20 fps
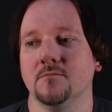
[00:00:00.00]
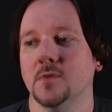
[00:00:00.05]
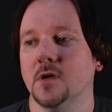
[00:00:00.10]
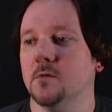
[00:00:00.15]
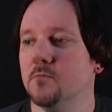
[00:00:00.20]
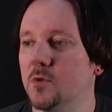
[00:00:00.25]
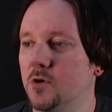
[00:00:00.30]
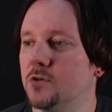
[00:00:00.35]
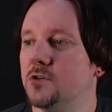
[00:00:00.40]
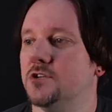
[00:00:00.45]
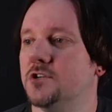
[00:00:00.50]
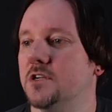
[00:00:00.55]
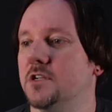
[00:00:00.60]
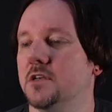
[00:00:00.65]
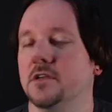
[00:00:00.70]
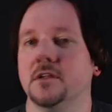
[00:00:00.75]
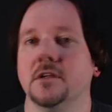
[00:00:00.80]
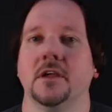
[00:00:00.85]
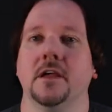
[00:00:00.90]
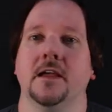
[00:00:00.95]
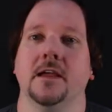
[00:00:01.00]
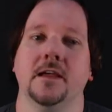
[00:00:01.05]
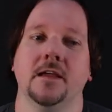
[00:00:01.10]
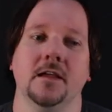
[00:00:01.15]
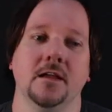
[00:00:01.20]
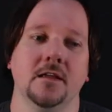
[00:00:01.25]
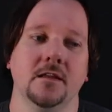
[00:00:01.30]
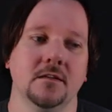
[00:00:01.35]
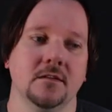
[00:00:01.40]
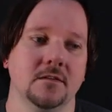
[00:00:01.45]
emotion
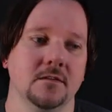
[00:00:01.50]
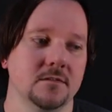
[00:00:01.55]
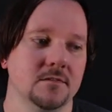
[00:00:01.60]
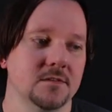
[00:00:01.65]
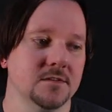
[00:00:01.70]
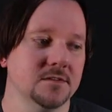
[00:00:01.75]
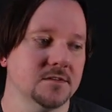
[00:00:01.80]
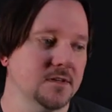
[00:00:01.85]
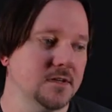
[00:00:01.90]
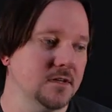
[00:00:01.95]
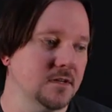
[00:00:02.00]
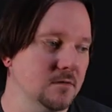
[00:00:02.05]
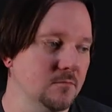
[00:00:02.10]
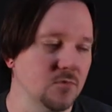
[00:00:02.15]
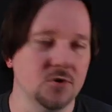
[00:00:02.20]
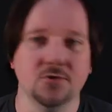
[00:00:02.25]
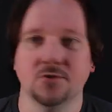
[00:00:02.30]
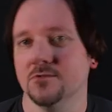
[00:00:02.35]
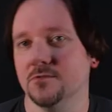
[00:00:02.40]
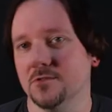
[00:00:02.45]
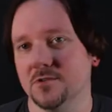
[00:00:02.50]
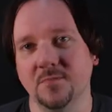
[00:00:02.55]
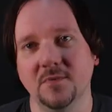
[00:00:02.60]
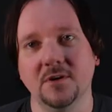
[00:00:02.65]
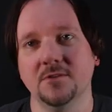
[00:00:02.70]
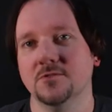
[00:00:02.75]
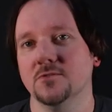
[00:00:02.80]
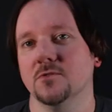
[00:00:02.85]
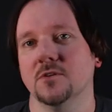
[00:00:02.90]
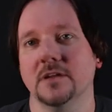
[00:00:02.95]
and this like emotional
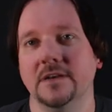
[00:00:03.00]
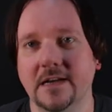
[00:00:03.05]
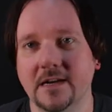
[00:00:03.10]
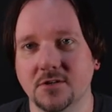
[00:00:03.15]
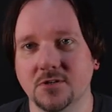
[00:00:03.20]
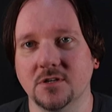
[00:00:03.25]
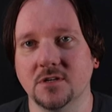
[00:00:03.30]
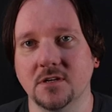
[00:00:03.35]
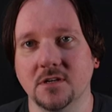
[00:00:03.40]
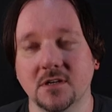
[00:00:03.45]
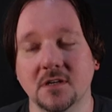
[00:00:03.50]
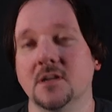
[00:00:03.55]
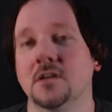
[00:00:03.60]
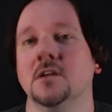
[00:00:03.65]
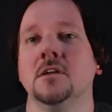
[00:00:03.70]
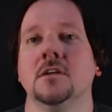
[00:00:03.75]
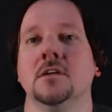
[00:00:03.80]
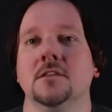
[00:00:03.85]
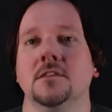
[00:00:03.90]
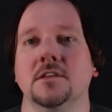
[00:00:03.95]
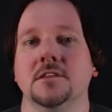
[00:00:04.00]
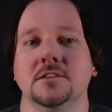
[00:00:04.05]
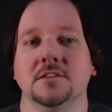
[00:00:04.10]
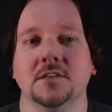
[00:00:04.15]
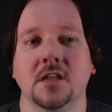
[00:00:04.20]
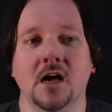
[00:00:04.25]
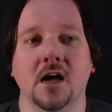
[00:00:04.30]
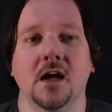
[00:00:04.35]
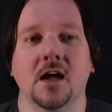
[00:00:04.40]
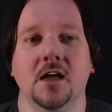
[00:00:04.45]
spiritual connection that's
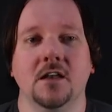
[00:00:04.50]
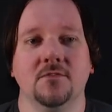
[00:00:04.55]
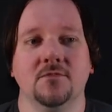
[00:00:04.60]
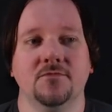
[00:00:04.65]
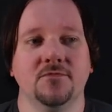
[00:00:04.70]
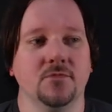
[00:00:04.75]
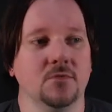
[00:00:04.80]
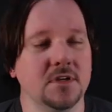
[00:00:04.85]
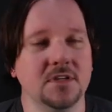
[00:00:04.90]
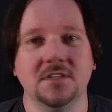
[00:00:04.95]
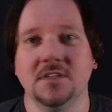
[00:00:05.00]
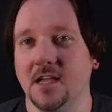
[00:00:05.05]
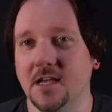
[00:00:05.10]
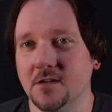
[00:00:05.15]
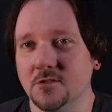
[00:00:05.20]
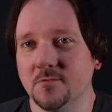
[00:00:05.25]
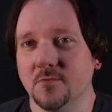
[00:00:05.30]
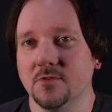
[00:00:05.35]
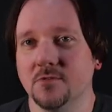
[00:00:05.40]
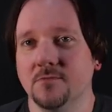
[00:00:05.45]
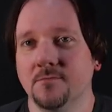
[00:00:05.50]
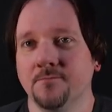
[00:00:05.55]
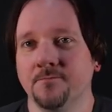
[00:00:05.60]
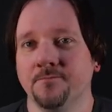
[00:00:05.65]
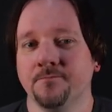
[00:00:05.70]
not fully tangible.